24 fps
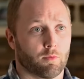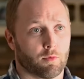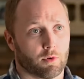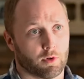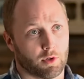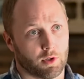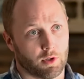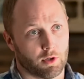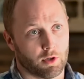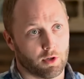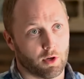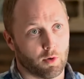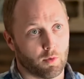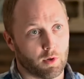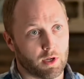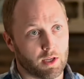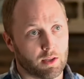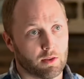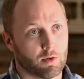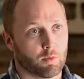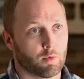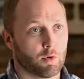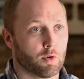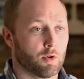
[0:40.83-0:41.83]
we're gonna go in
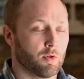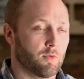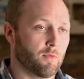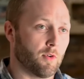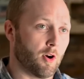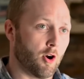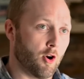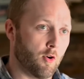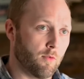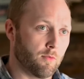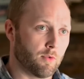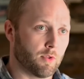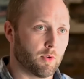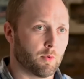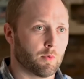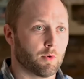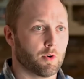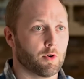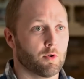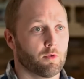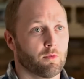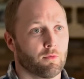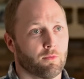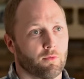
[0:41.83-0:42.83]
the roof, over the
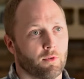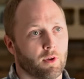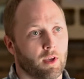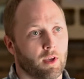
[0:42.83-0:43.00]
roof.